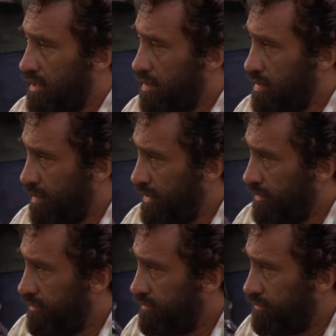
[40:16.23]
Remember,
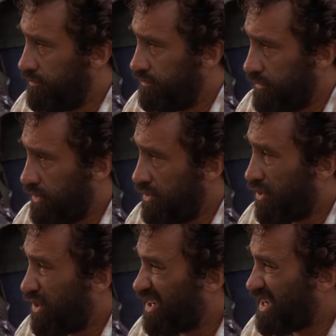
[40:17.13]
you
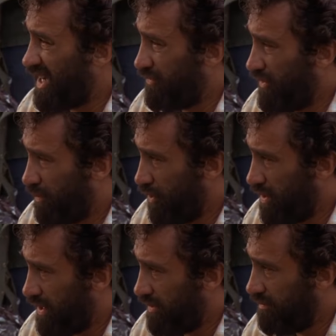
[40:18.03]
suck out the
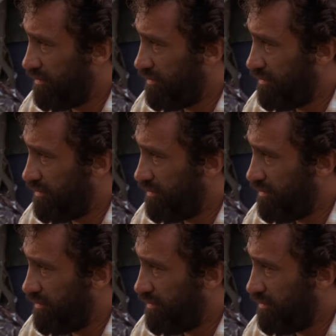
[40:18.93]
poison.